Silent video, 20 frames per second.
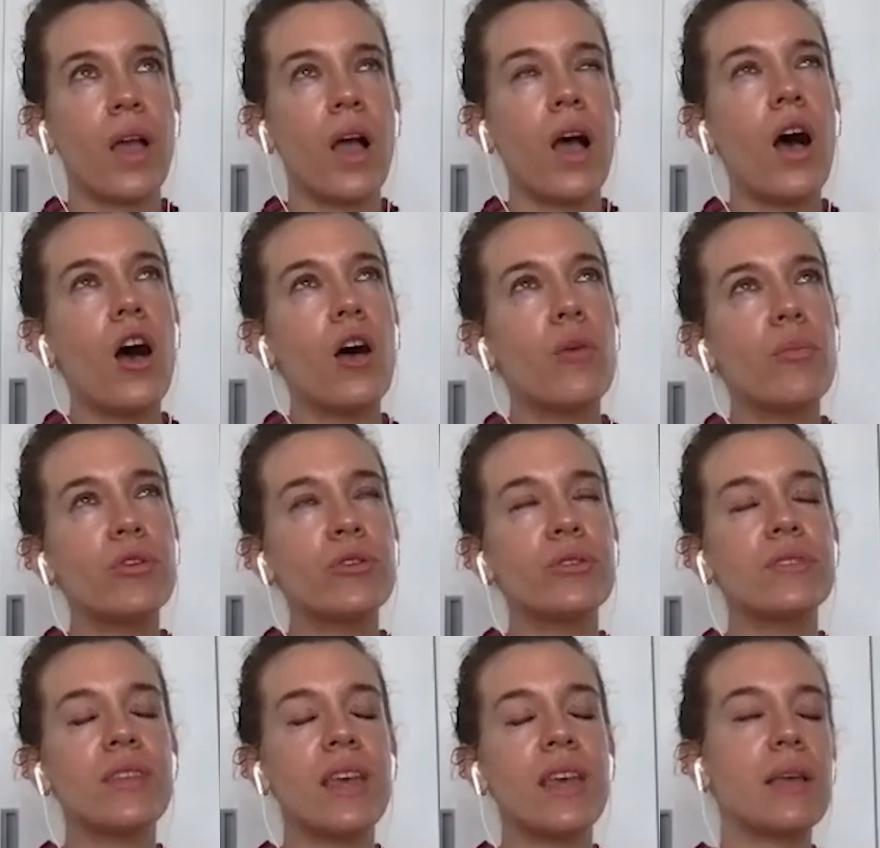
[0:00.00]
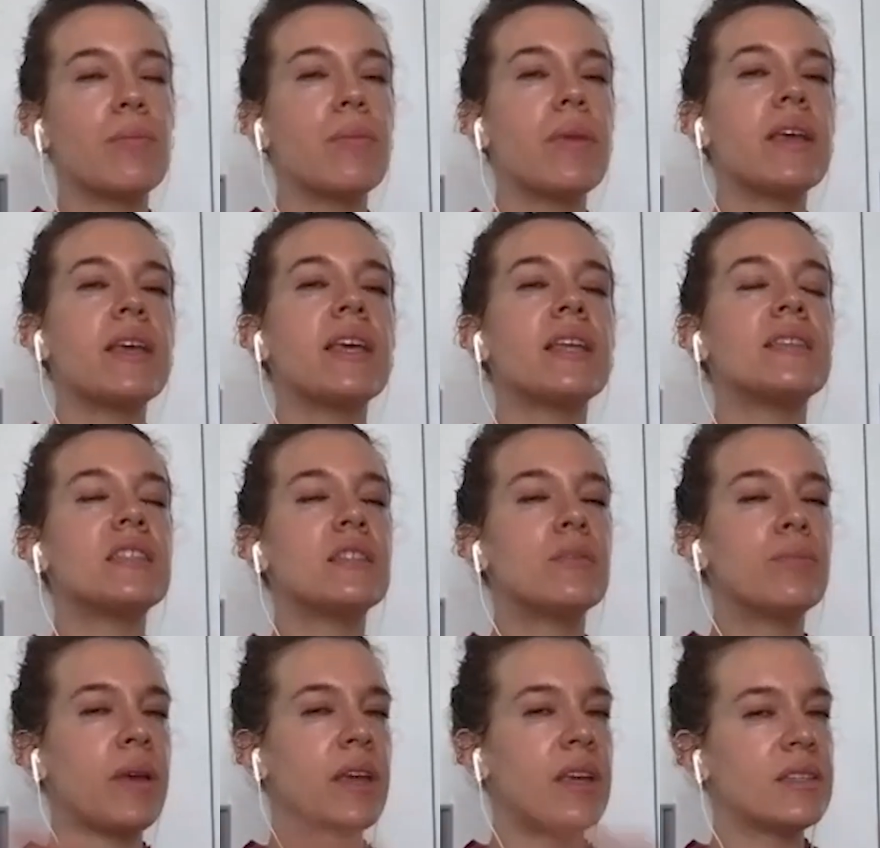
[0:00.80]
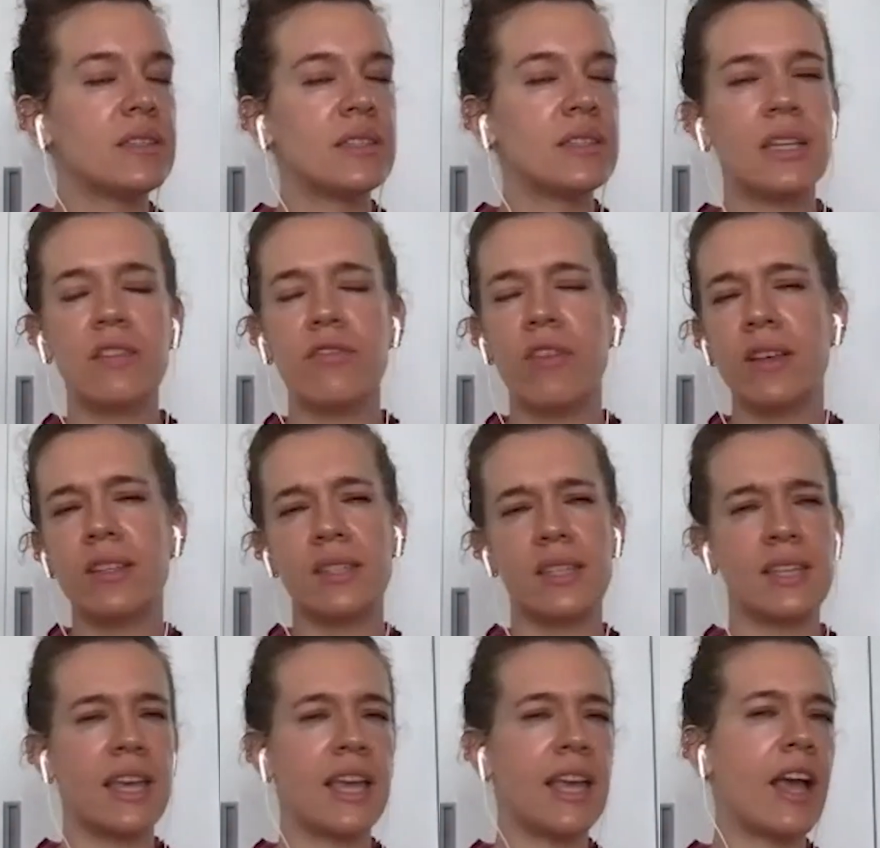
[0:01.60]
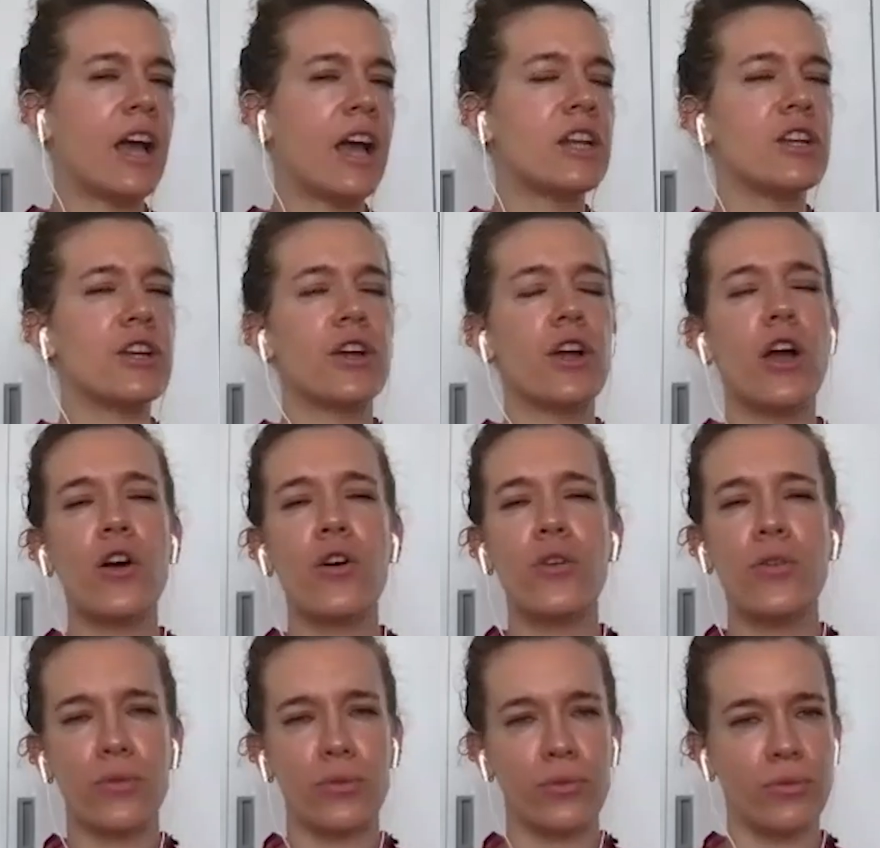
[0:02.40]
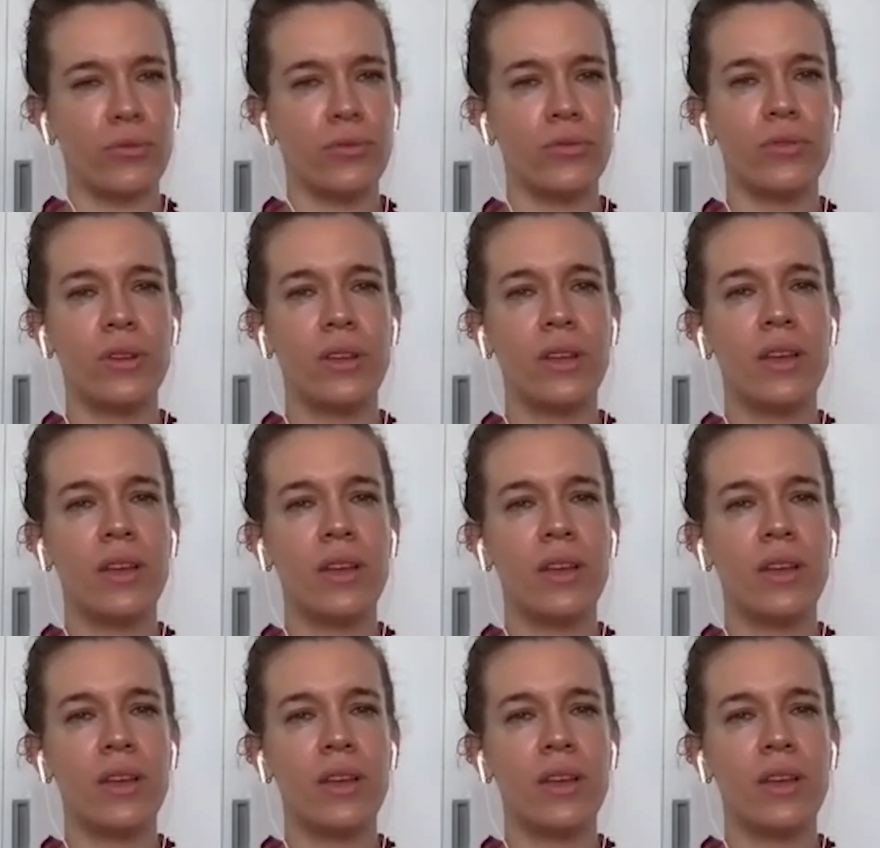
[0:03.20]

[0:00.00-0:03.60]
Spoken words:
Almost like making space to investigate on your own.